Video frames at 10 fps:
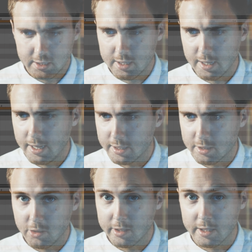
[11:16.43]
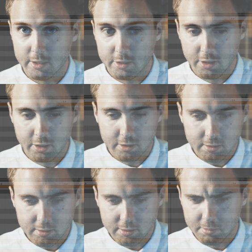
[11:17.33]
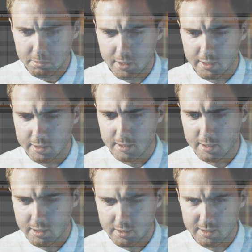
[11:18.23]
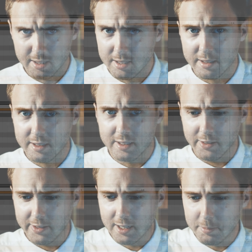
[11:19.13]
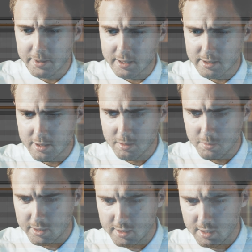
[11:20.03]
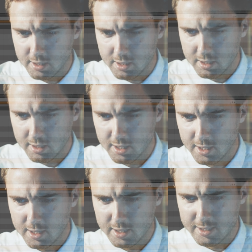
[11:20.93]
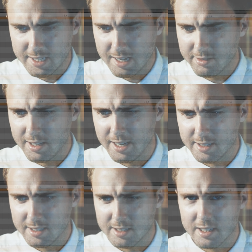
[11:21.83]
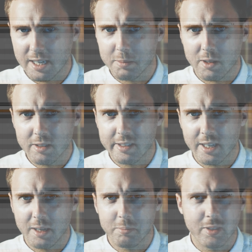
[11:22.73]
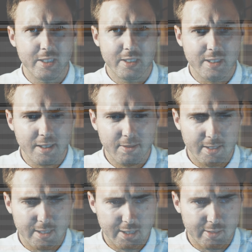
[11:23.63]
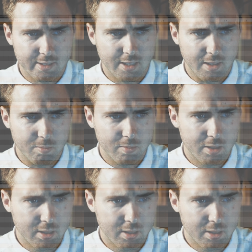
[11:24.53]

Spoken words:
It's like going in circles, but still developing so much. It sounds like the same all the time, but it's different every time.